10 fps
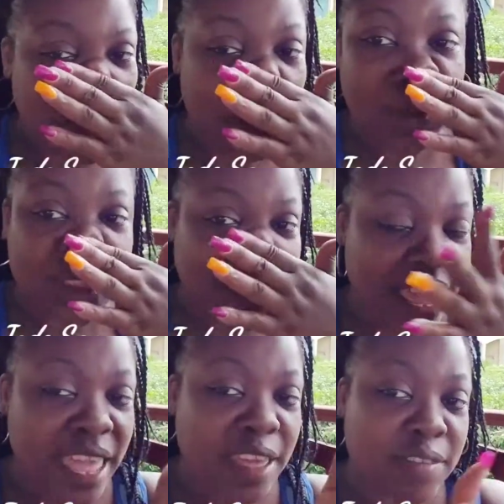We're about to
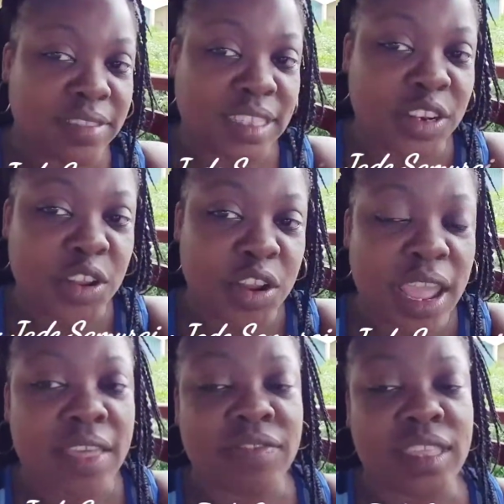have dinner
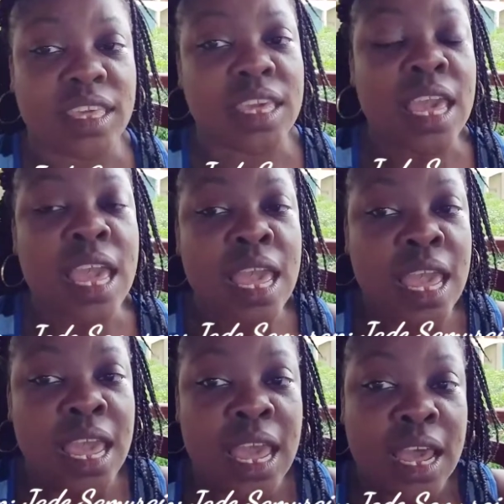at the
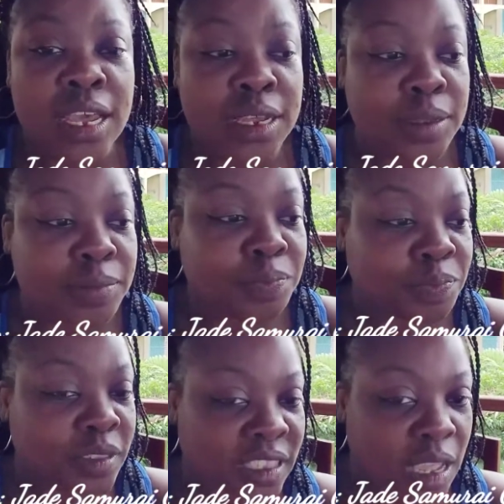
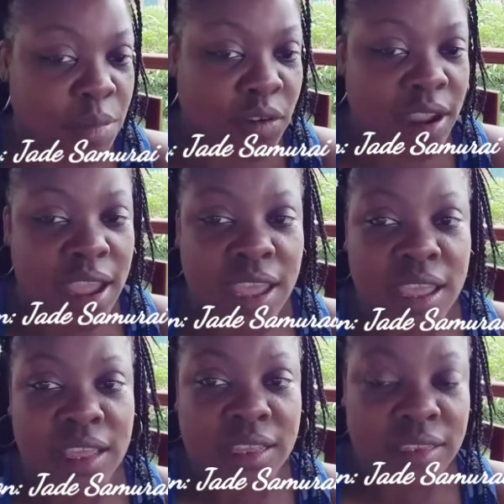um,
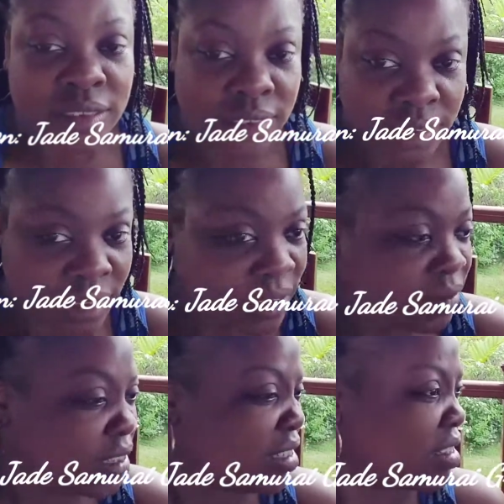Samurai,
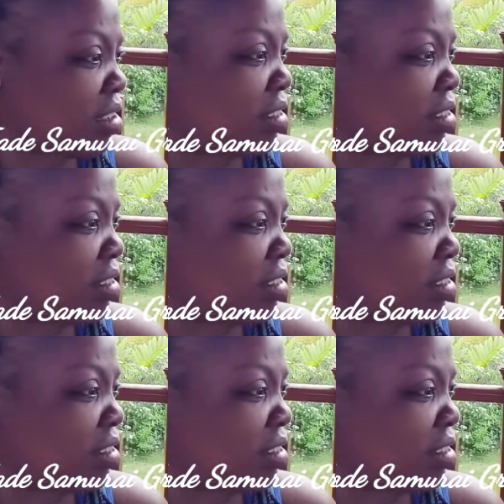what is it